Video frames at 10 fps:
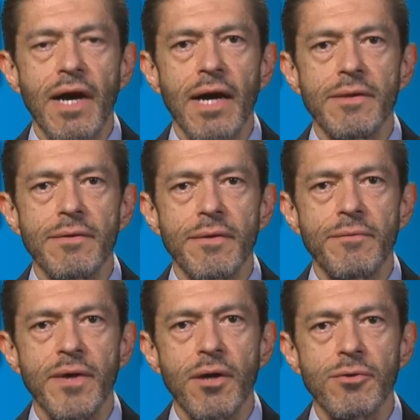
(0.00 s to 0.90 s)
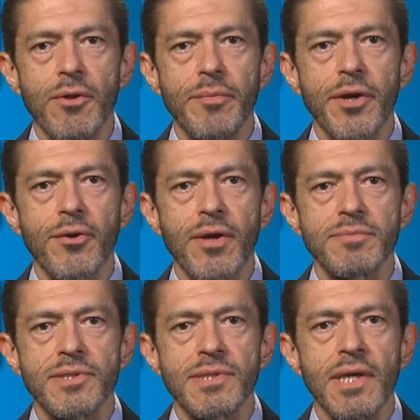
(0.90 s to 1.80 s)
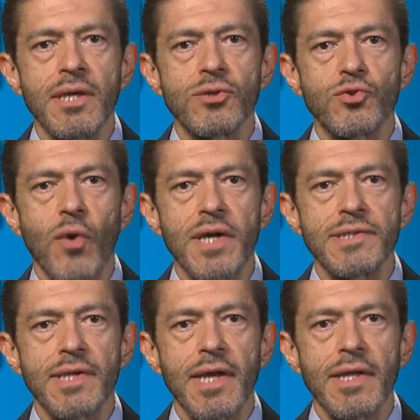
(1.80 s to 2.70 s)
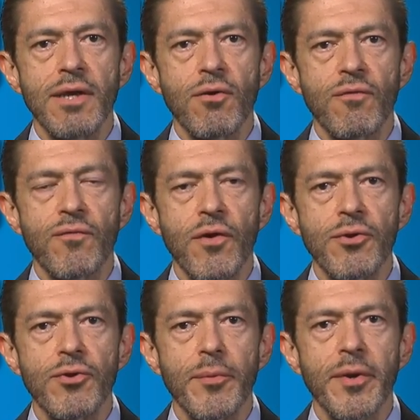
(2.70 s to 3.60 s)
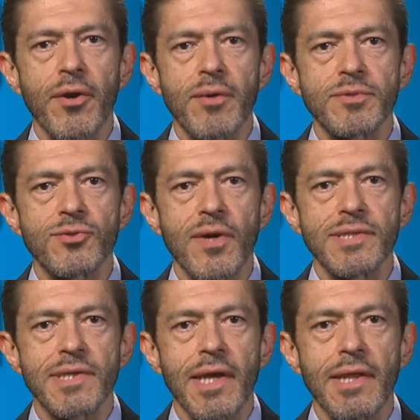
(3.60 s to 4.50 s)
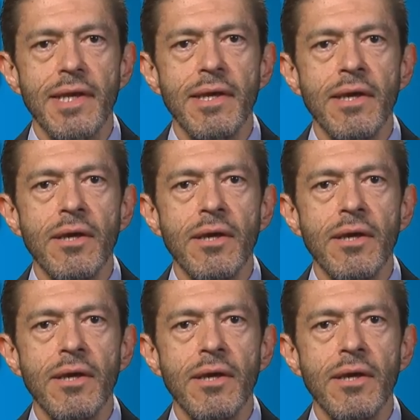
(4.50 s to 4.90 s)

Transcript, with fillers: either 300 mg twice daily or 400 mg twice daily,